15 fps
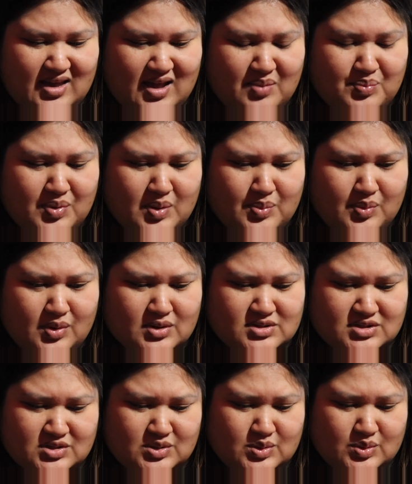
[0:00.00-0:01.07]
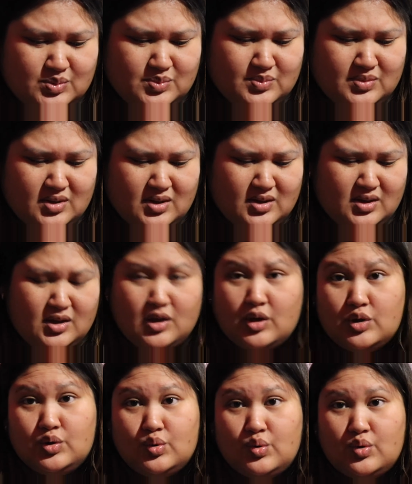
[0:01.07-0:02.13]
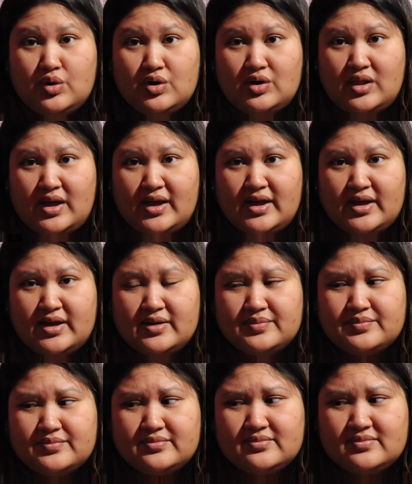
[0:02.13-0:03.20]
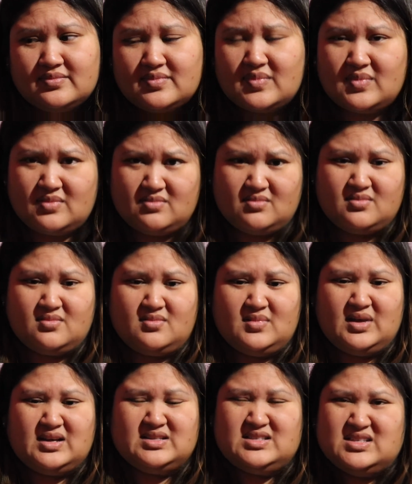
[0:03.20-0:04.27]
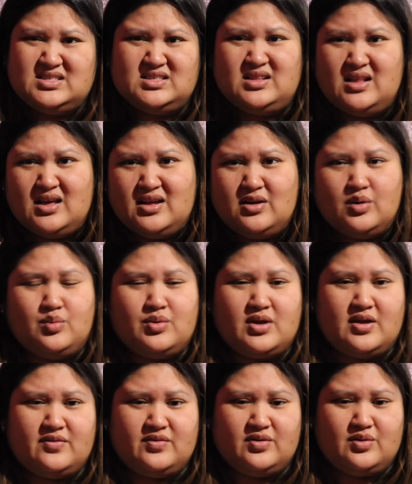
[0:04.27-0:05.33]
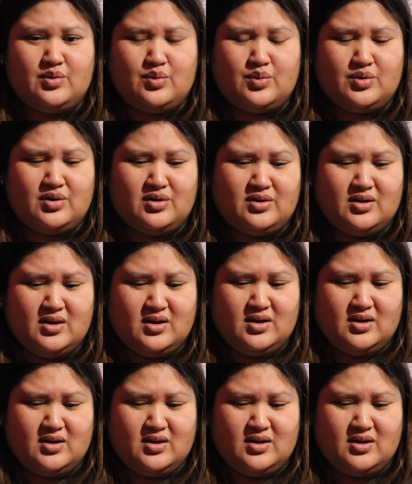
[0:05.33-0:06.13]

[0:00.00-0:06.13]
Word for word: and people assume you're like this slut or whatever, or